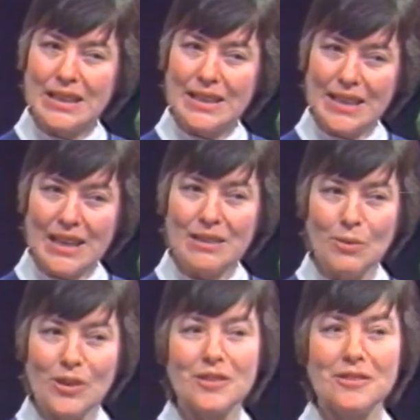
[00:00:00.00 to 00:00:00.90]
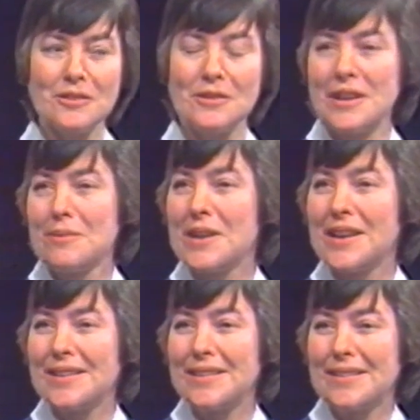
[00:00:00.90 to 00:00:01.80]
then wanted to do an
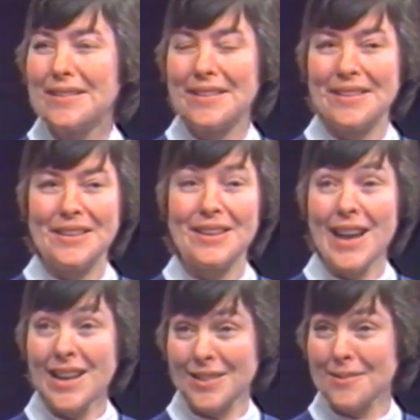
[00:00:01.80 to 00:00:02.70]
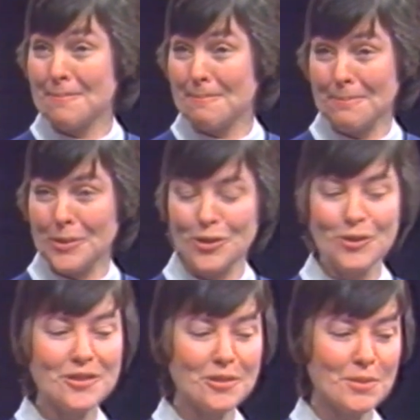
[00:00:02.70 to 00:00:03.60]
MA in Latin, but
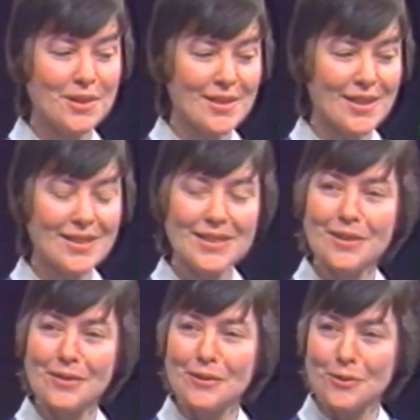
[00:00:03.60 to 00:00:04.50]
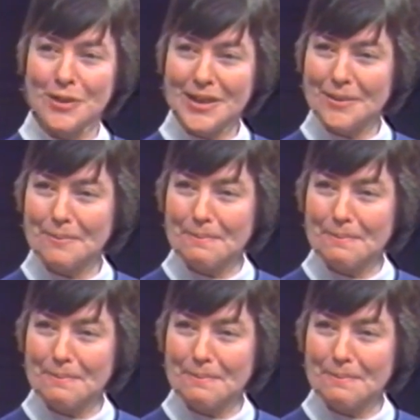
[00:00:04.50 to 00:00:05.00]
couldn't because I didn't have enough Greek.